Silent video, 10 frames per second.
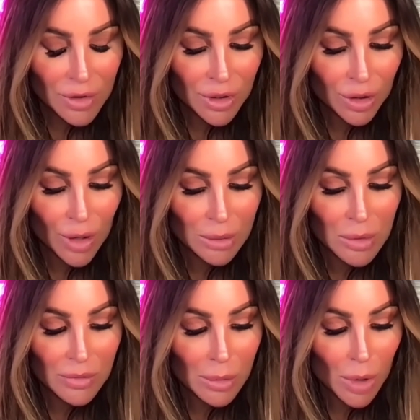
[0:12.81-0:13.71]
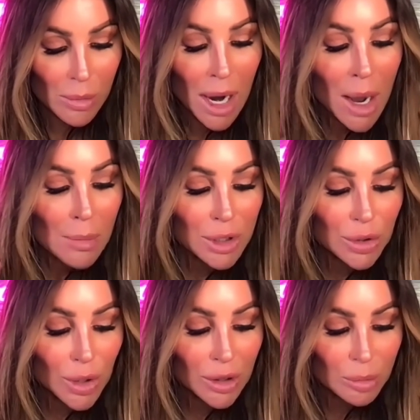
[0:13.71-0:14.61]
You can correct me if I'm wrong, but
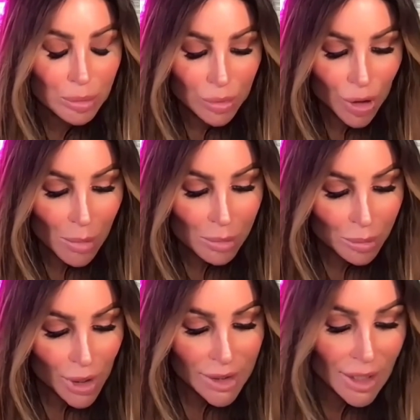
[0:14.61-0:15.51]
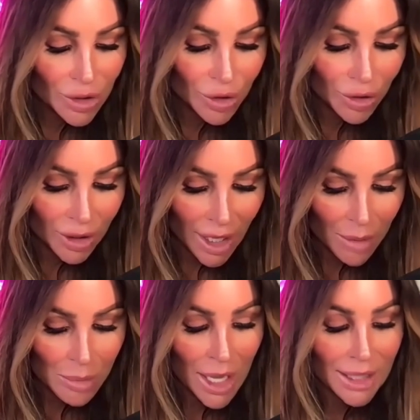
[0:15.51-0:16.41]
during the Trump presidential
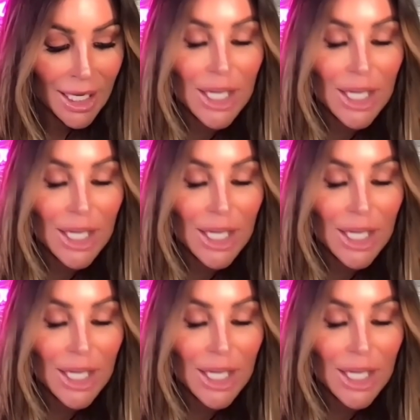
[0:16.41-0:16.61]
campaign.